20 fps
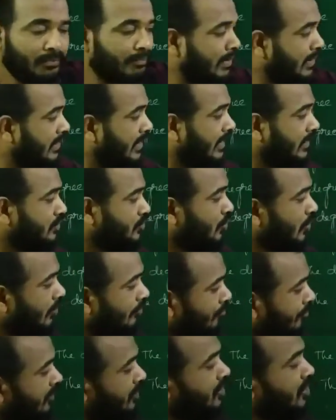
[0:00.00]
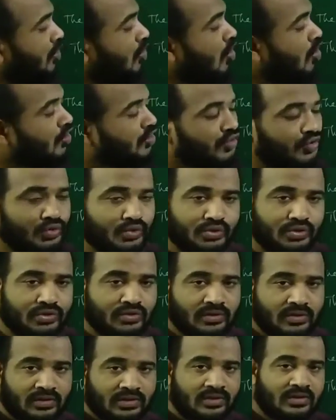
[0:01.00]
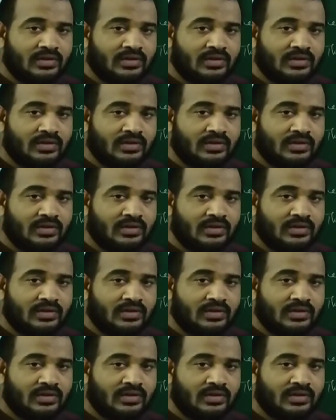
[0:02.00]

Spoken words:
But actually we cannot do